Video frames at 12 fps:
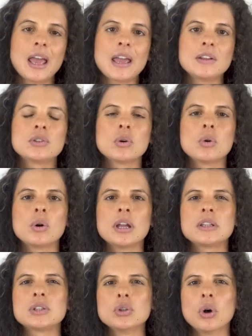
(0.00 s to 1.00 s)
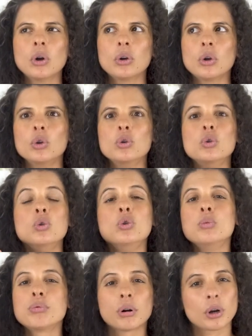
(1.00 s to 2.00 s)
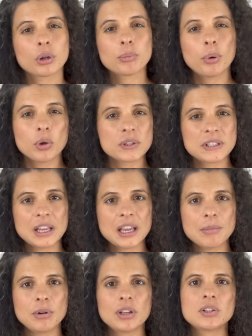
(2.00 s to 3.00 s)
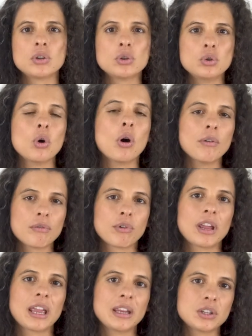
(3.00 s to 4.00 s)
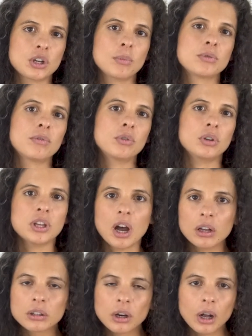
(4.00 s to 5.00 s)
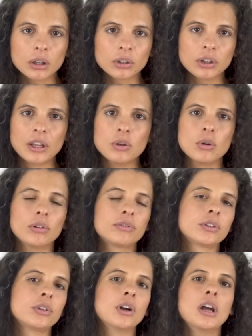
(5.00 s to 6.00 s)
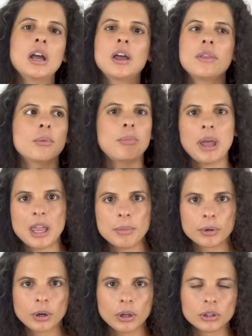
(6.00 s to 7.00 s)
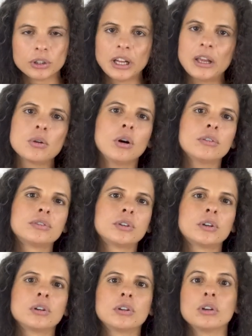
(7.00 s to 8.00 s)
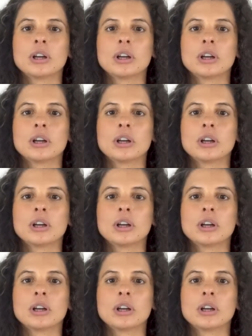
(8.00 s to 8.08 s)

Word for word: And so it's not a new product per se, but it's a new offering in terms of the yarn color that you offer, the paper color that you offer, the